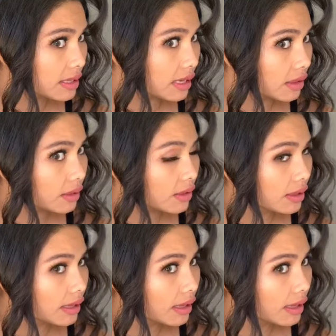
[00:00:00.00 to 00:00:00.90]
to take a
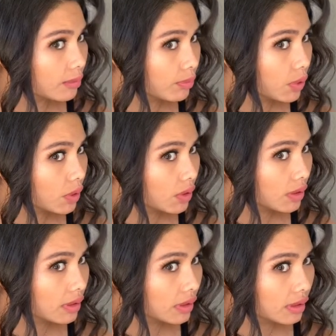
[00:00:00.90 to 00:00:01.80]
look and
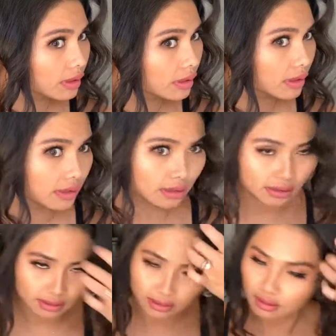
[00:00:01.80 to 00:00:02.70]
pull
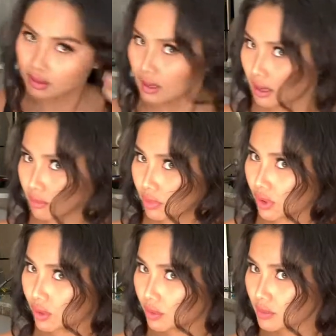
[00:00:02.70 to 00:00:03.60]
and
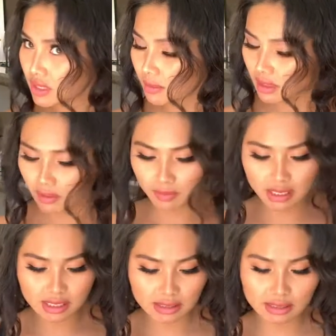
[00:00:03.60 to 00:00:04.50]
bloom some of the
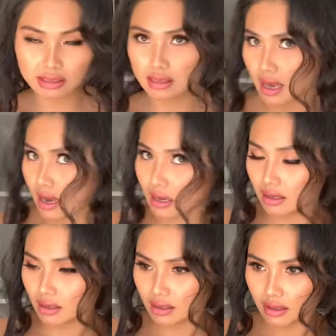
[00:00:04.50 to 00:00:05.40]
pieces
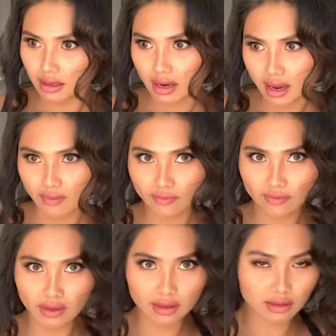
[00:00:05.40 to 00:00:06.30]
that I
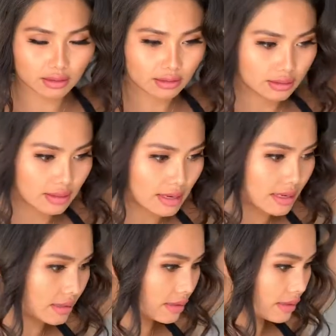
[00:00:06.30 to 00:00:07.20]
feel
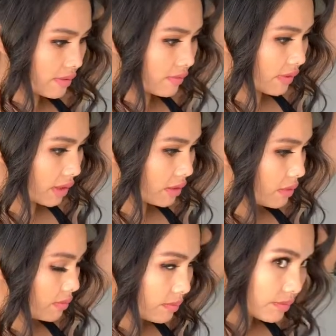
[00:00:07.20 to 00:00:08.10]
need some
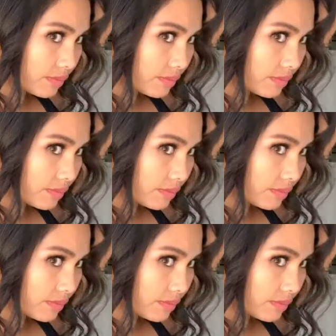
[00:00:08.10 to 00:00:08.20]
volume.